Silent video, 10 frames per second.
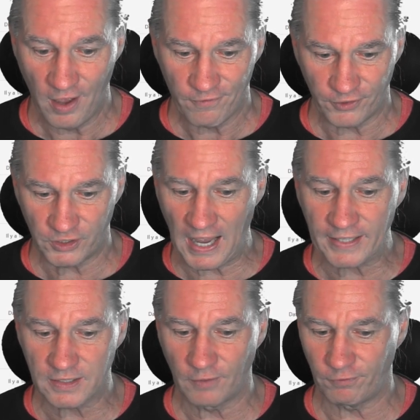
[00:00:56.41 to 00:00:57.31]
For
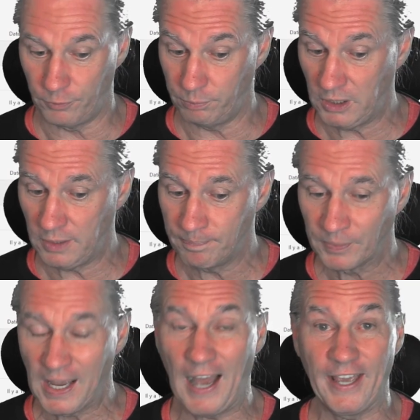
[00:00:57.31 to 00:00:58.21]
that, for me,
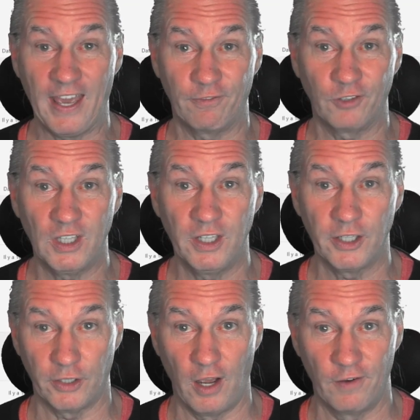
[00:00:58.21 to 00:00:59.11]
I have
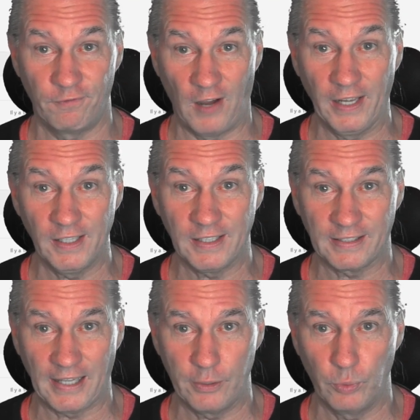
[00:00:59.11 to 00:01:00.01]
here a file that I